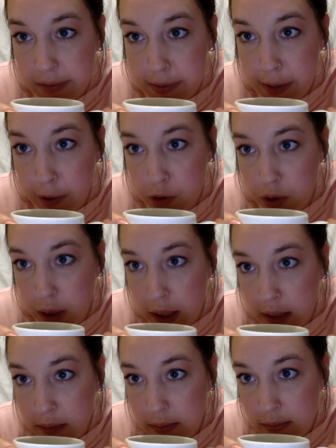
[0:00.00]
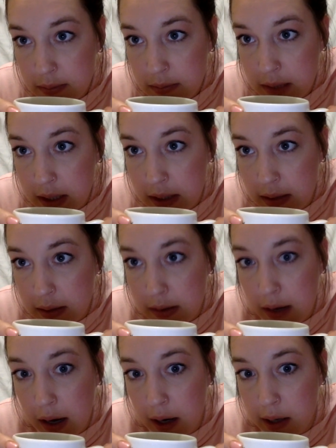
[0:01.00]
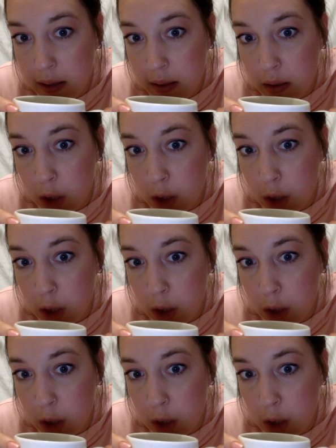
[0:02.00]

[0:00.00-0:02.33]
it's actually nine